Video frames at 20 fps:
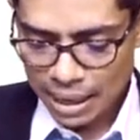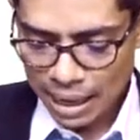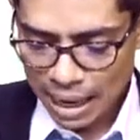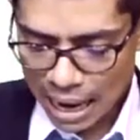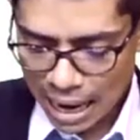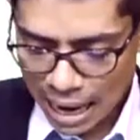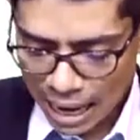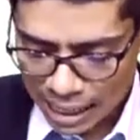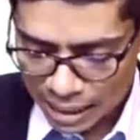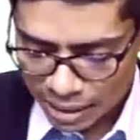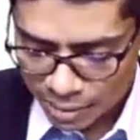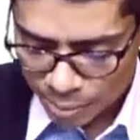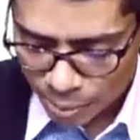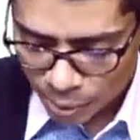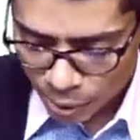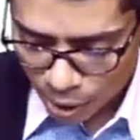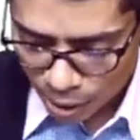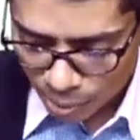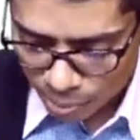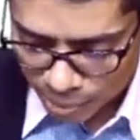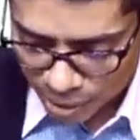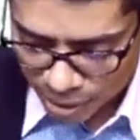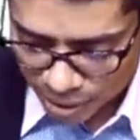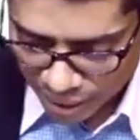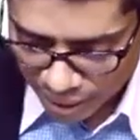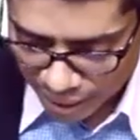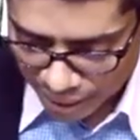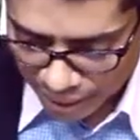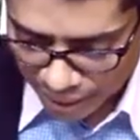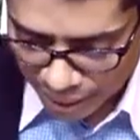and from
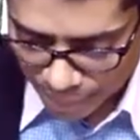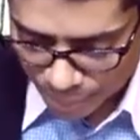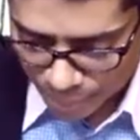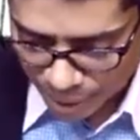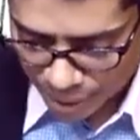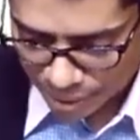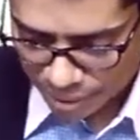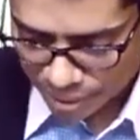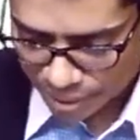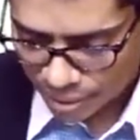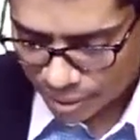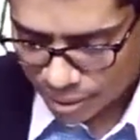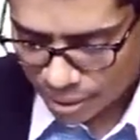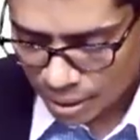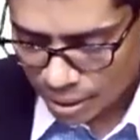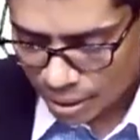thalamus